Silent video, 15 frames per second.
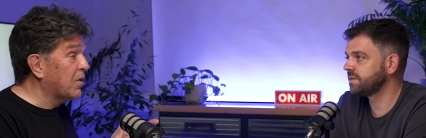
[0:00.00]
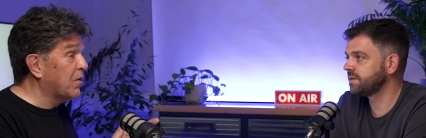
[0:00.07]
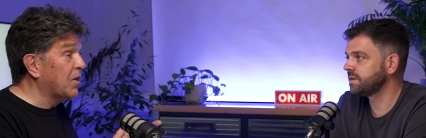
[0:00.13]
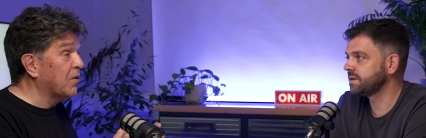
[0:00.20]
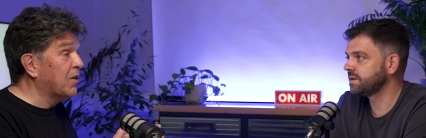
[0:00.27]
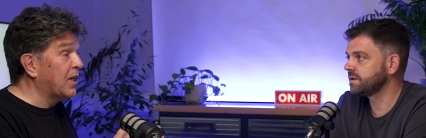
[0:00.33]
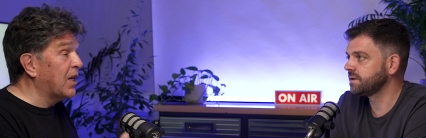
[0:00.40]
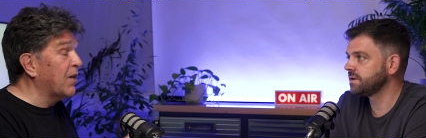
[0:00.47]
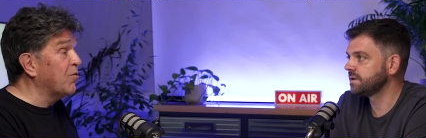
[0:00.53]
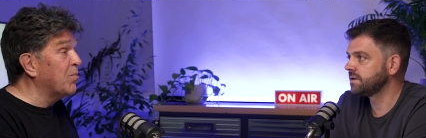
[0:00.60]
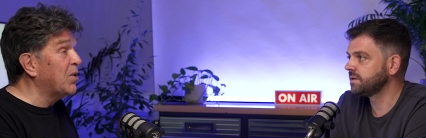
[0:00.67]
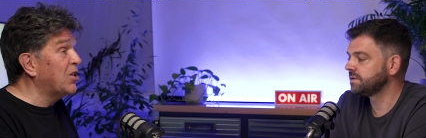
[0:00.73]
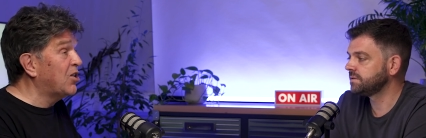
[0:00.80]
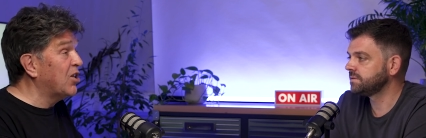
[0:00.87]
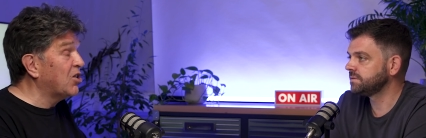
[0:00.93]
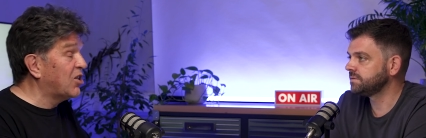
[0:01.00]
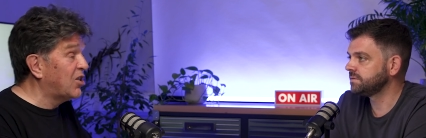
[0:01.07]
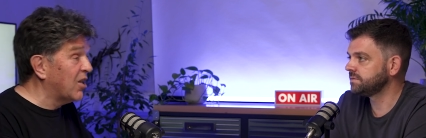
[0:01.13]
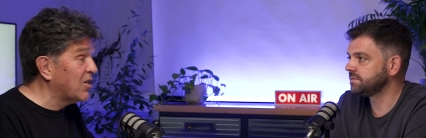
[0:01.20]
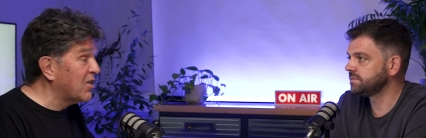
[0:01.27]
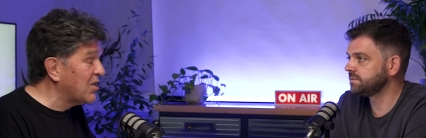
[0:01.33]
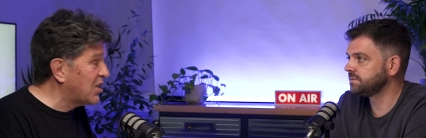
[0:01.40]
Speaker 1: the government just
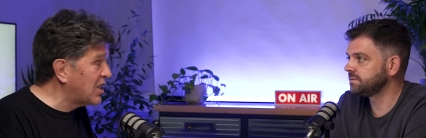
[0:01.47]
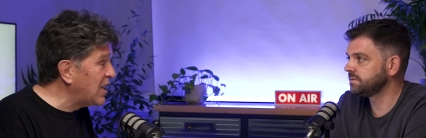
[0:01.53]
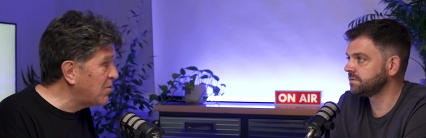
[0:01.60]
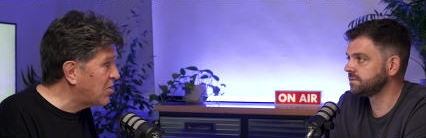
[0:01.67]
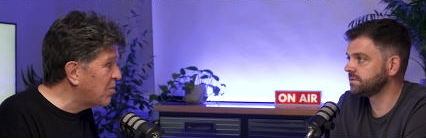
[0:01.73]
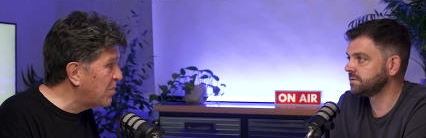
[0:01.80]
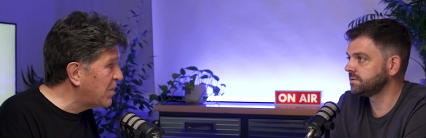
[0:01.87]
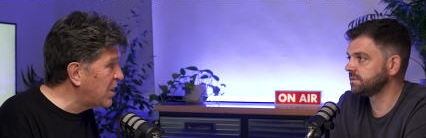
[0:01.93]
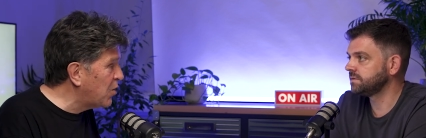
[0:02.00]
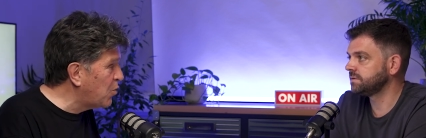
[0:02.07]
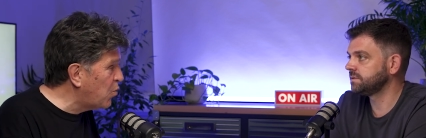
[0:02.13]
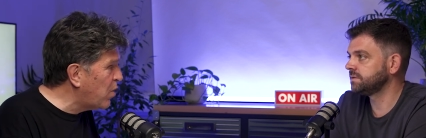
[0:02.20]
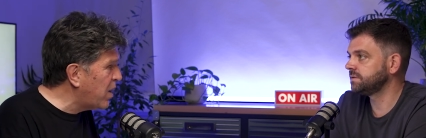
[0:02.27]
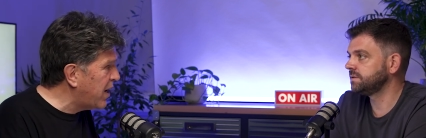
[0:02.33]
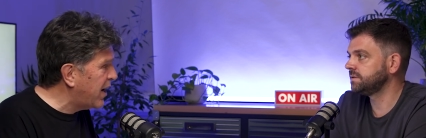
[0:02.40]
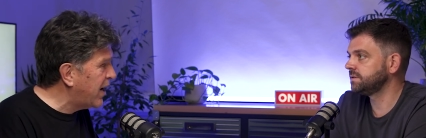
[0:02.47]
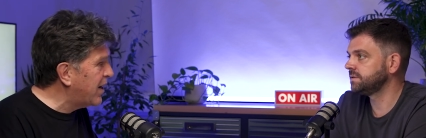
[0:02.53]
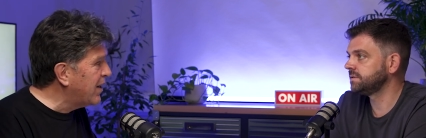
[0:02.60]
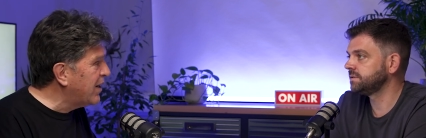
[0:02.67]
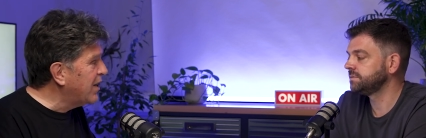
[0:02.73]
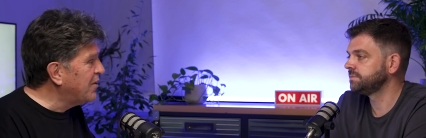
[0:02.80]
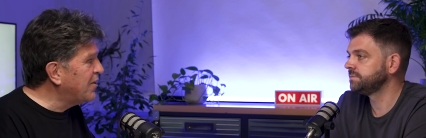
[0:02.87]
doesn't seem to be
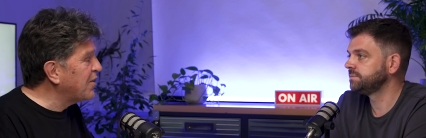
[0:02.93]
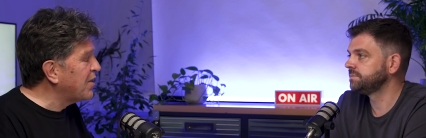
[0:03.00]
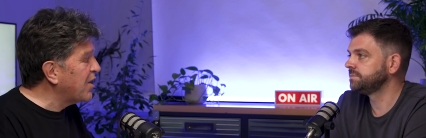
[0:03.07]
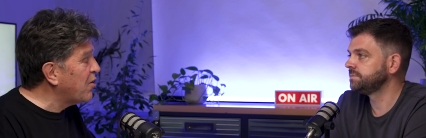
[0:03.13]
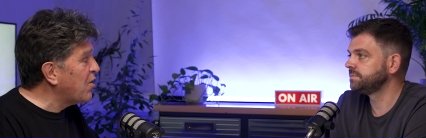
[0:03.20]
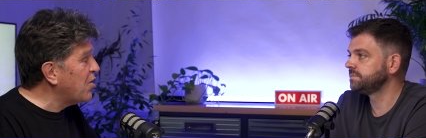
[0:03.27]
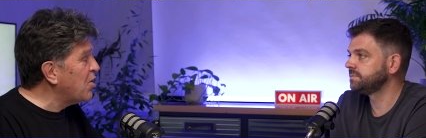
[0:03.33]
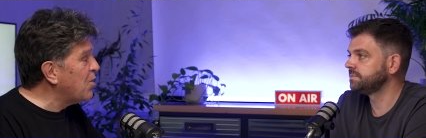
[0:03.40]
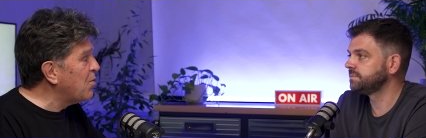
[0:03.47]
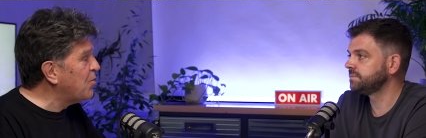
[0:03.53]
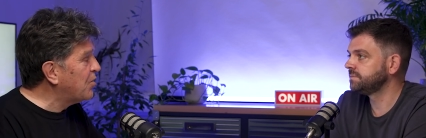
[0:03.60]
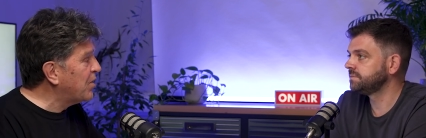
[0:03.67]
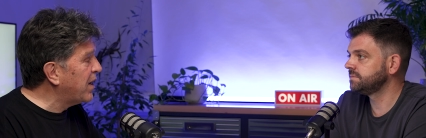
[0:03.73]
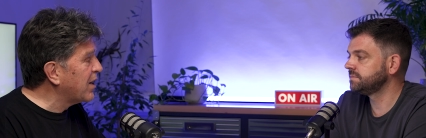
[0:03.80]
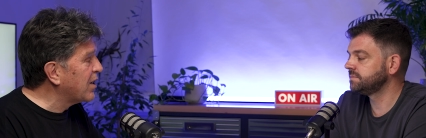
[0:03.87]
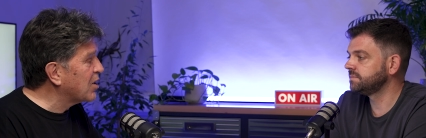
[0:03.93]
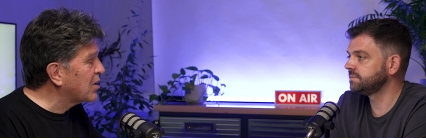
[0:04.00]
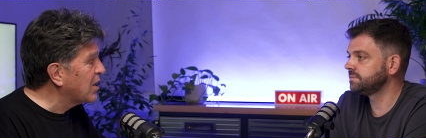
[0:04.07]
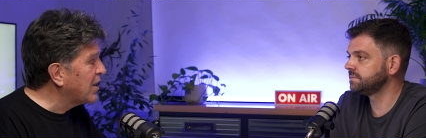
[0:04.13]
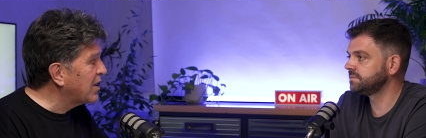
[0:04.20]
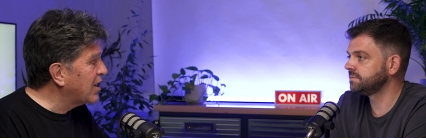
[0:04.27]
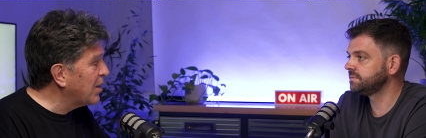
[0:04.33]
aware that there are new
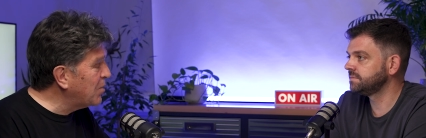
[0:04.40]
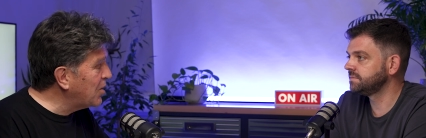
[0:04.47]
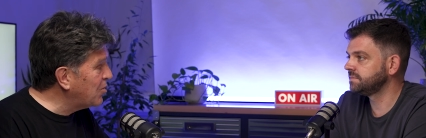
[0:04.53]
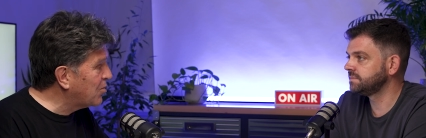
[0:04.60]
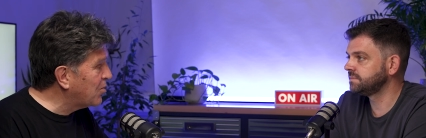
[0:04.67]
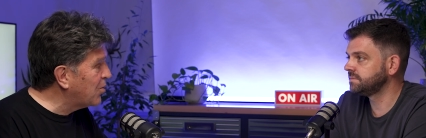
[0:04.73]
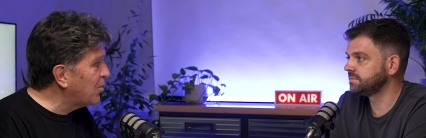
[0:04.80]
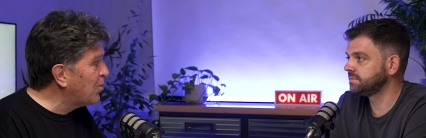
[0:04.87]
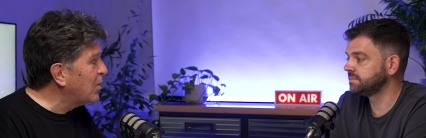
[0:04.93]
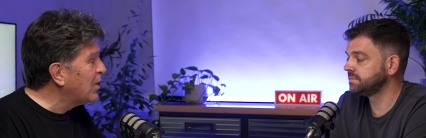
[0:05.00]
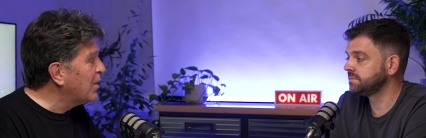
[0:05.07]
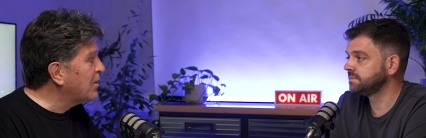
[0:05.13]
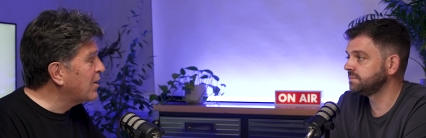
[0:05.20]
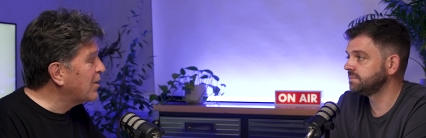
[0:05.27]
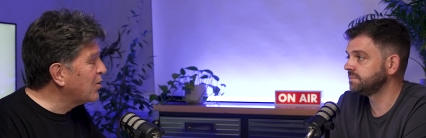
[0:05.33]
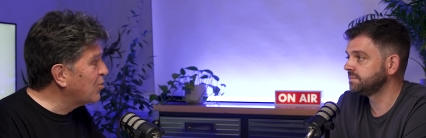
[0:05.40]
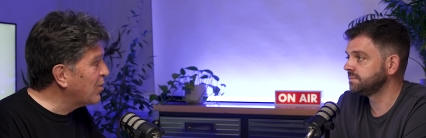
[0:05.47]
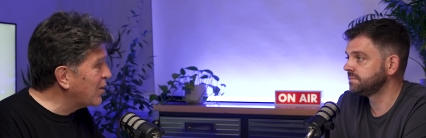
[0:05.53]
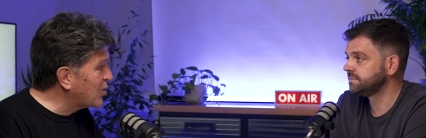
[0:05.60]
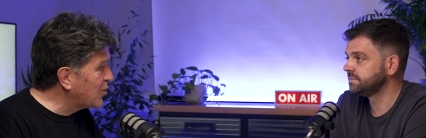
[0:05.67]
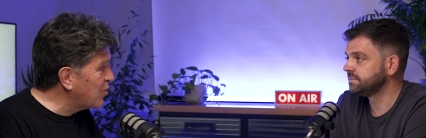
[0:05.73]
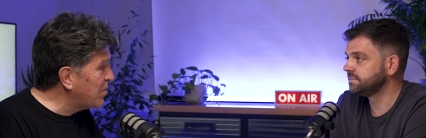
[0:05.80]
things coming through that are
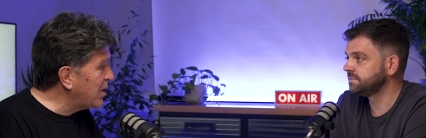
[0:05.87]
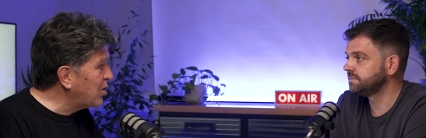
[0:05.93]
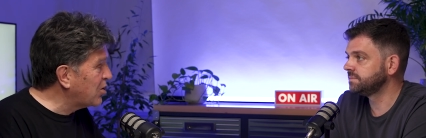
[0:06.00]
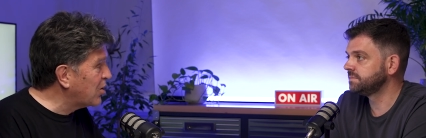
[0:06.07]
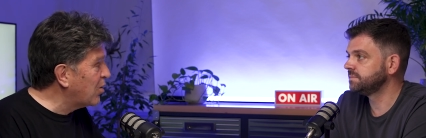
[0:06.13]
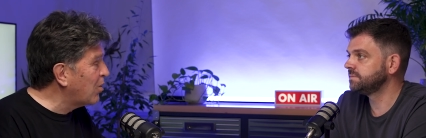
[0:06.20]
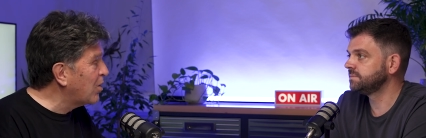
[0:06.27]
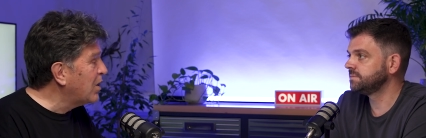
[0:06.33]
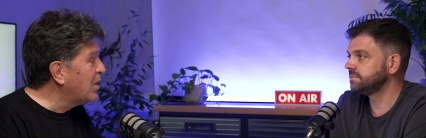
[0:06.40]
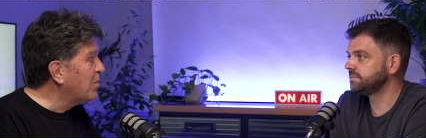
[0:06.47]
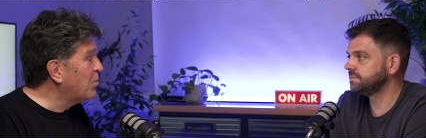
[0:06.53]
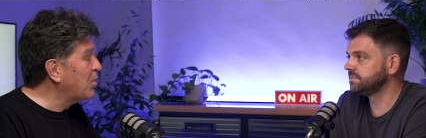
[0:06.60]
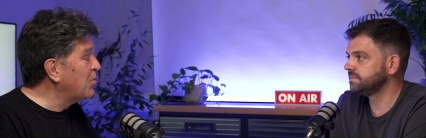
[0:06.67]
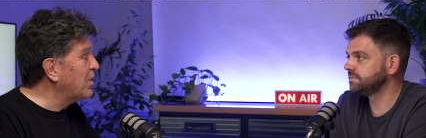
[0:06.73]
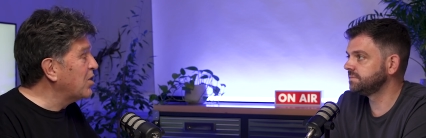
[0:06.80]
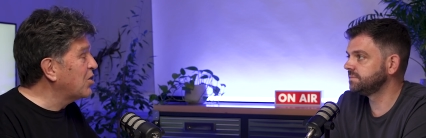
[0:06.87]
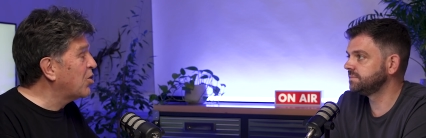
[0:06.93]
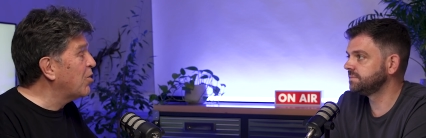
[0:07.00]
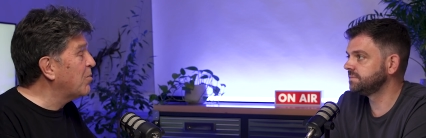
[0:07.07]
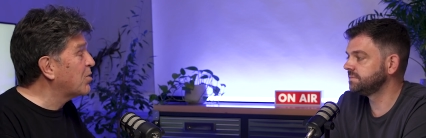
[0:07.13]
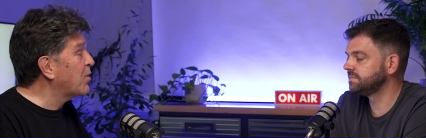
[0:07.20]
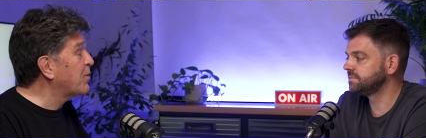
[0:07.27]
transformational, both in
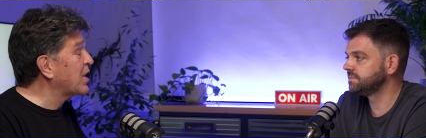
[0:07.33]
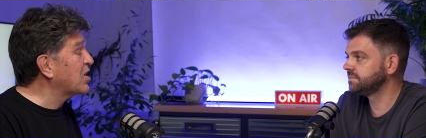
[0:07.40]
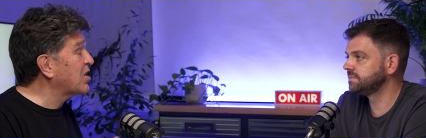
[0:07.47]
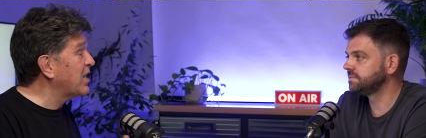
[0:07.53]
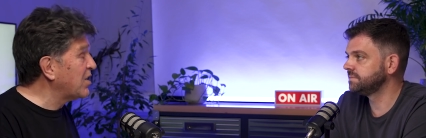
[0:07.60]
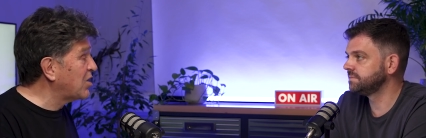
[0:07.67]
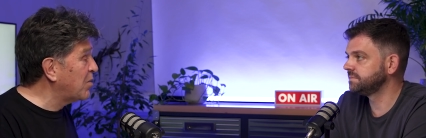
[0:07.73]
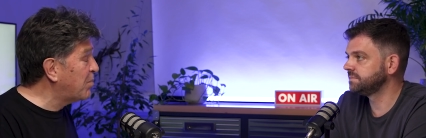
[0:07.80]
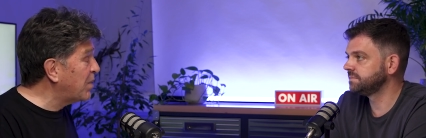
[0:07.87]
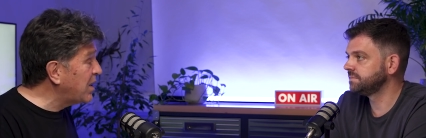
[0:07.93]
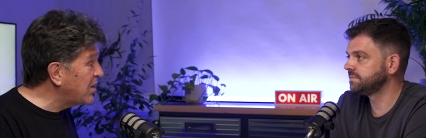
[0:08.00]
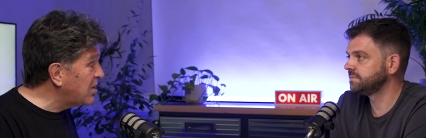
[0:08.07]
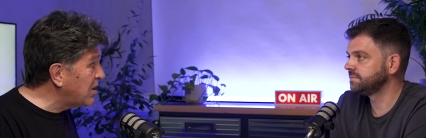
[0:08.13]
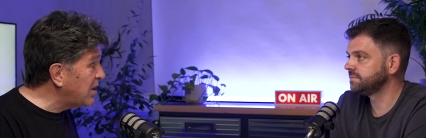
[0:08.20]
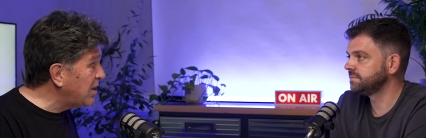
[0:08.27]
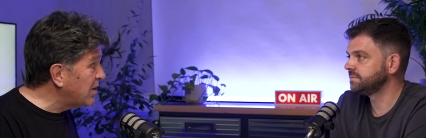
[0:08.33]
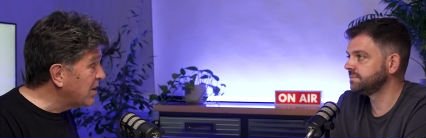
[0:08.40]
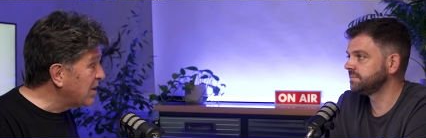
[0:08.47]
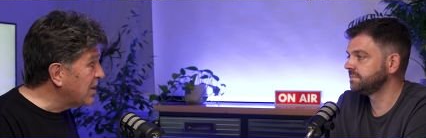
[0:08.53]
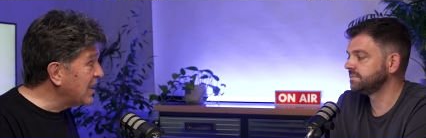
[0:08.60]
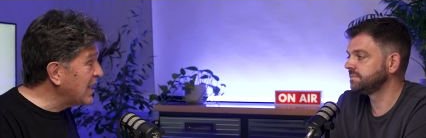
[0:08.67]
terms of accessibility,